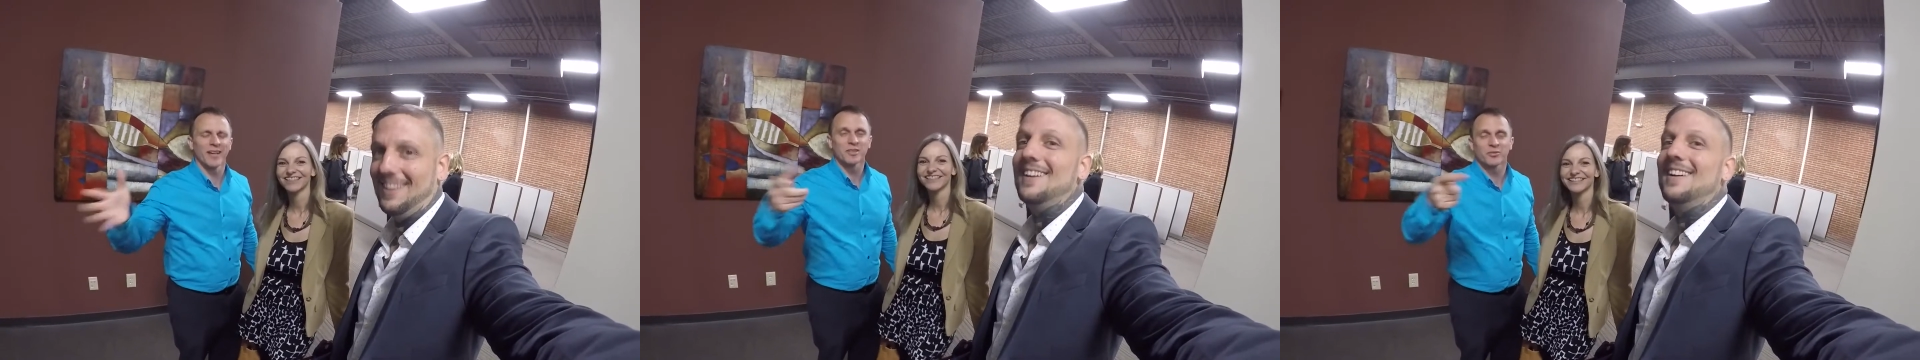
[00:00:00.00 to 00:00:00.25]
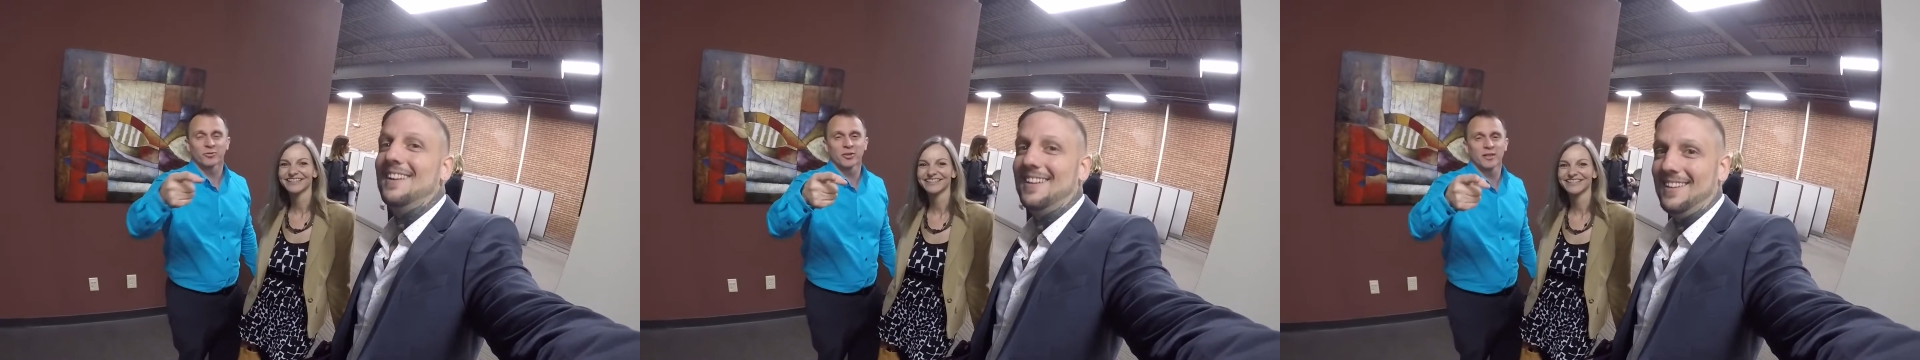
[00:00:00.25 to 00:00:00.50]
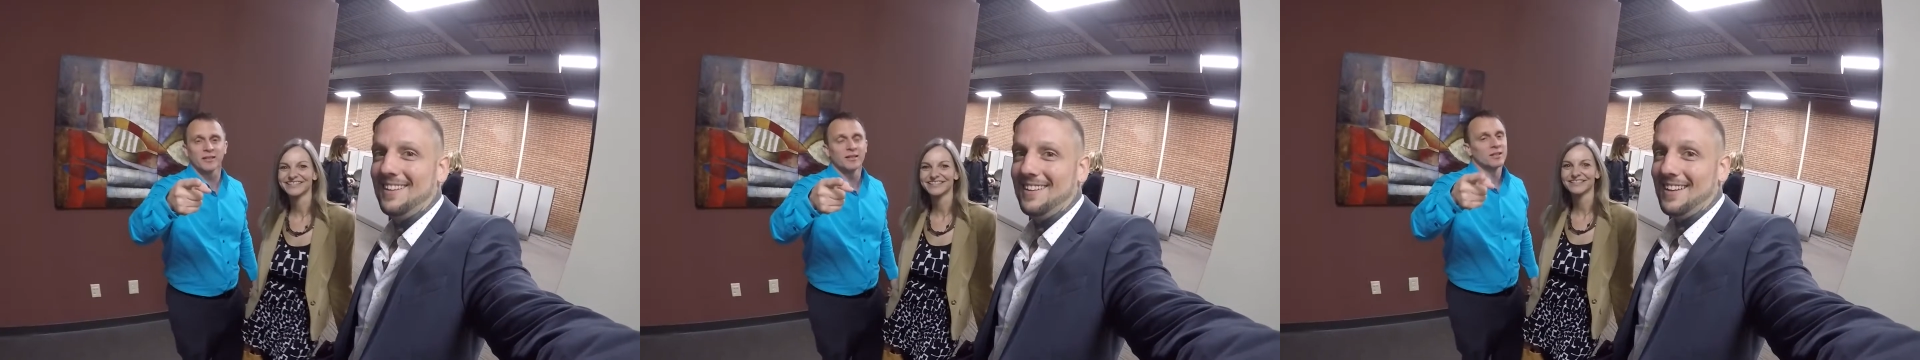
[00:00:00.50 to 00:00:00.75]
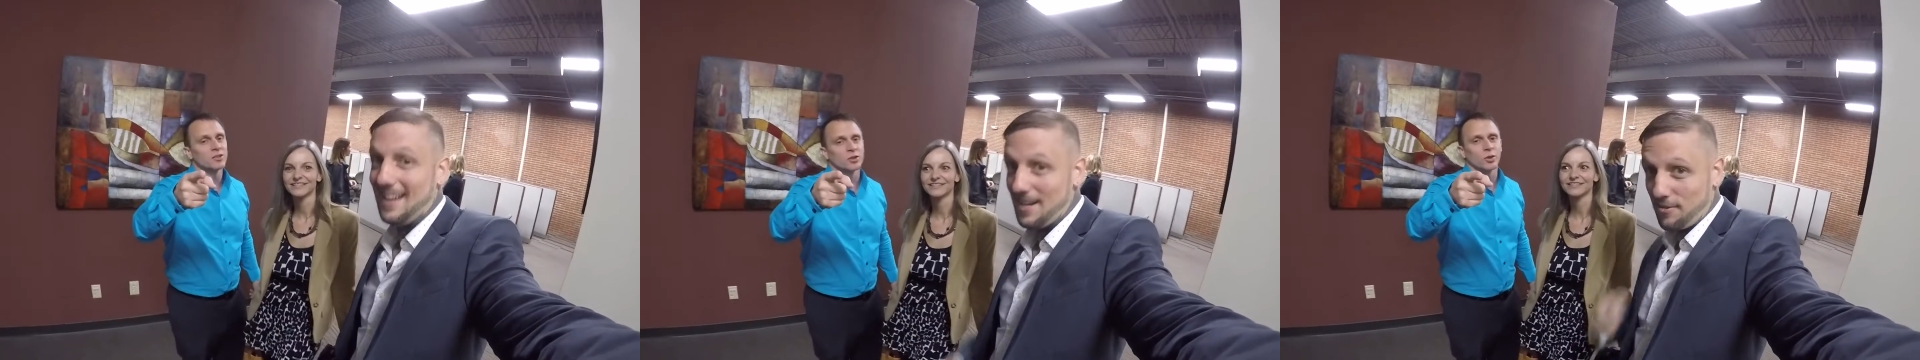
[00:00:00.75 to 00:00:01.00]
Speaker 1: and it's free.
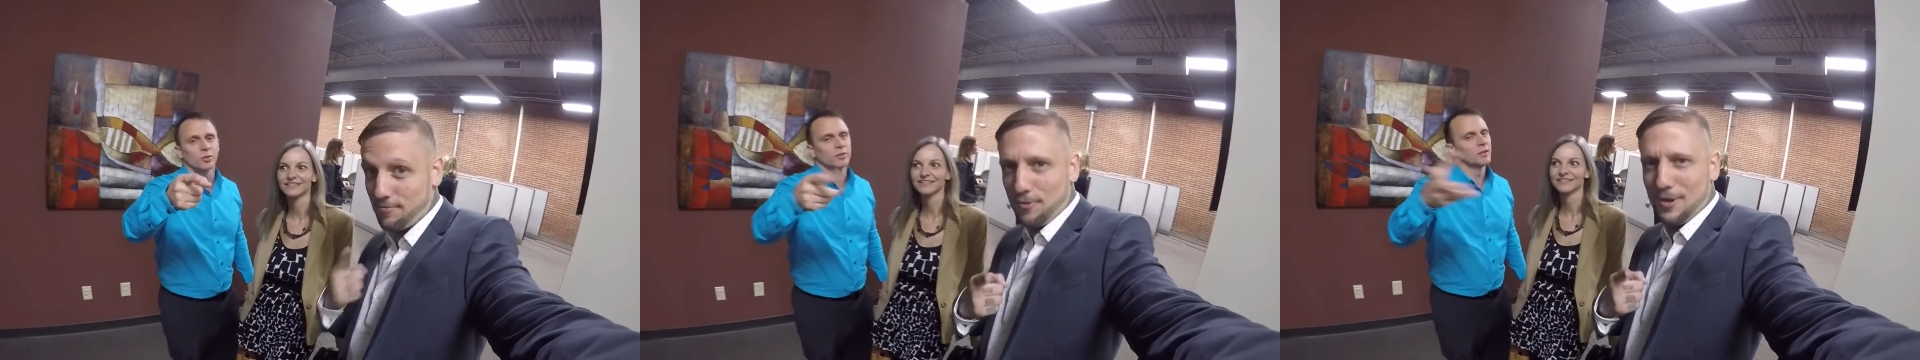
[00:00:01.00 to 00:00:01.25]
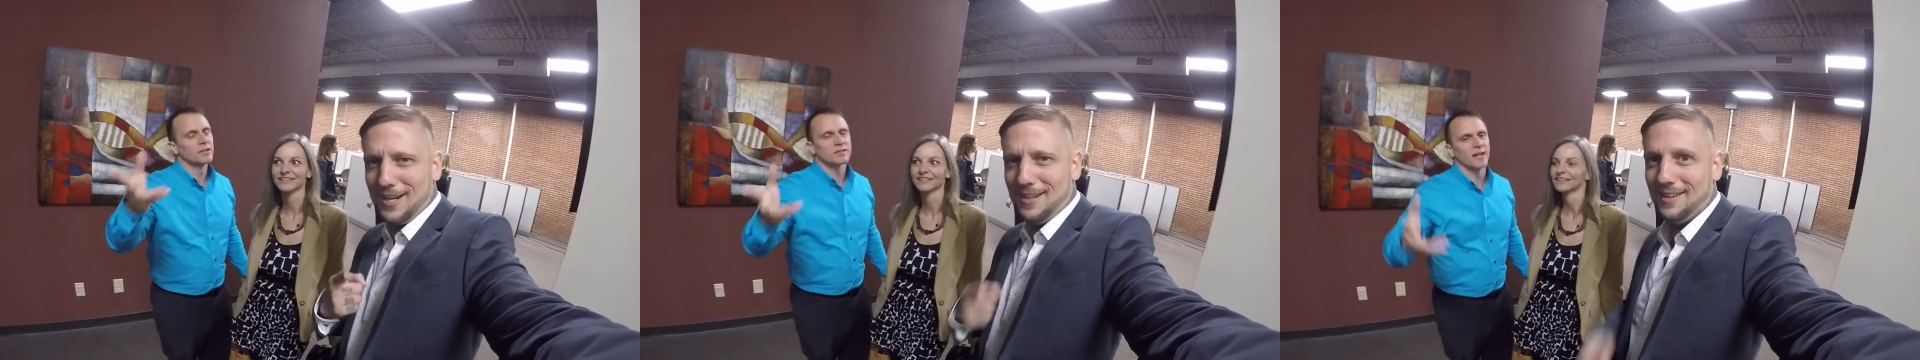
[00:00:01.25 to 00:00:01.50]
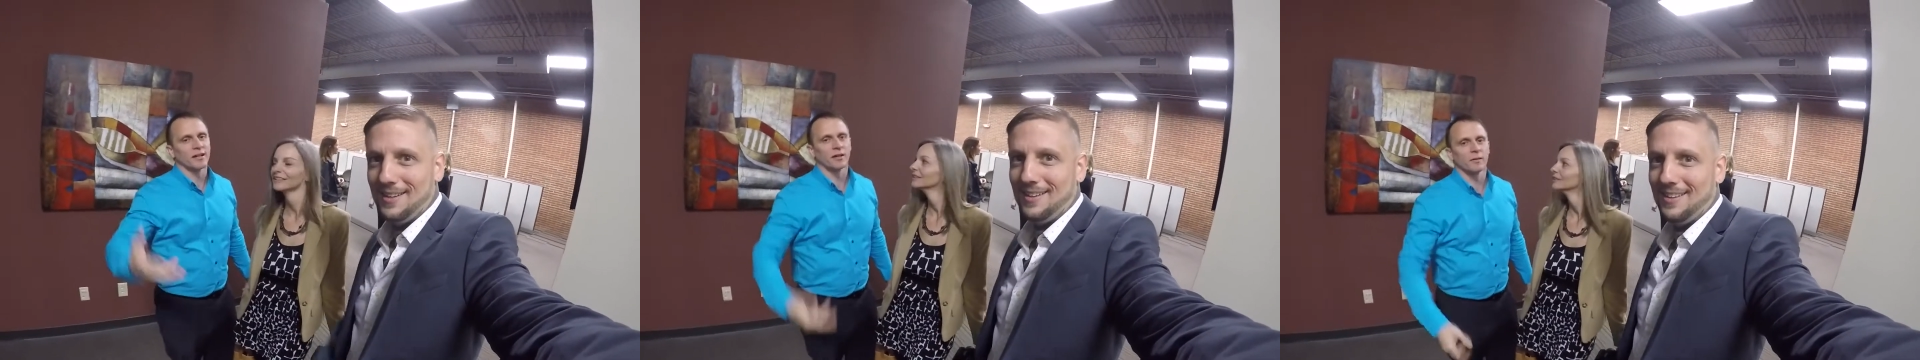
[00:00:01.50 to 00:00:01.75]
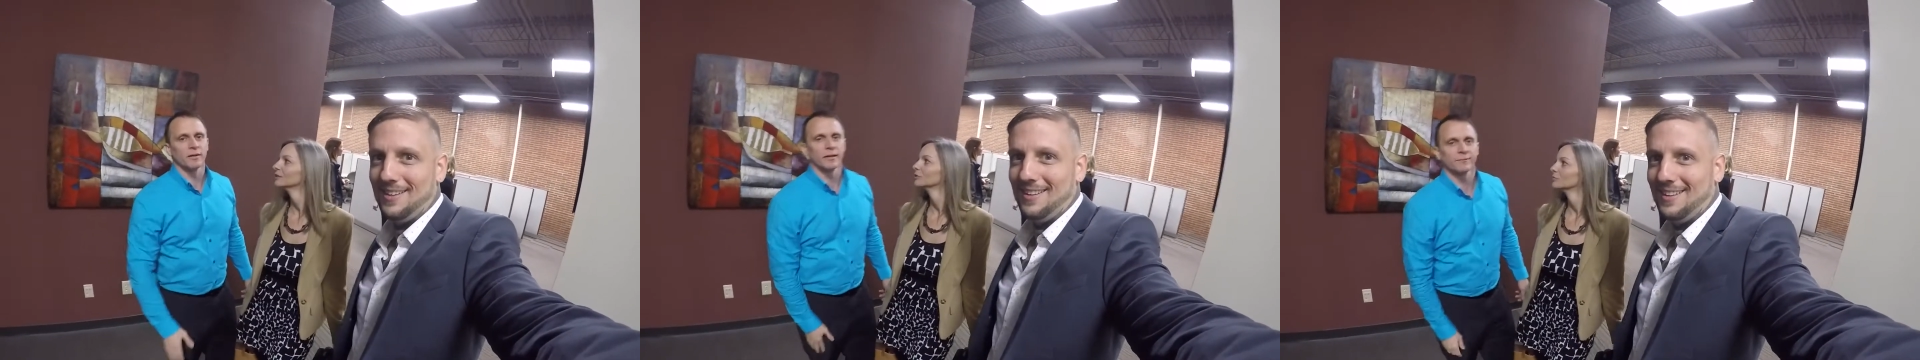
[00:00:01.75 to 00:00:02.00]
Yeah, June? It's, free. It's not gonna
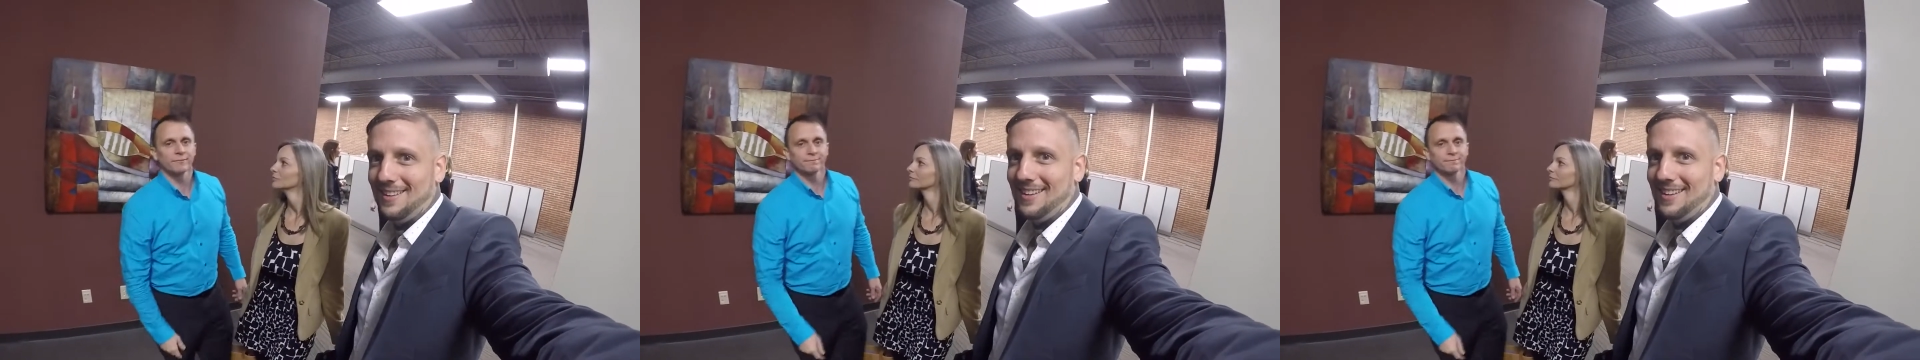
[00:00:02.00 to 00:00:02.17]
be.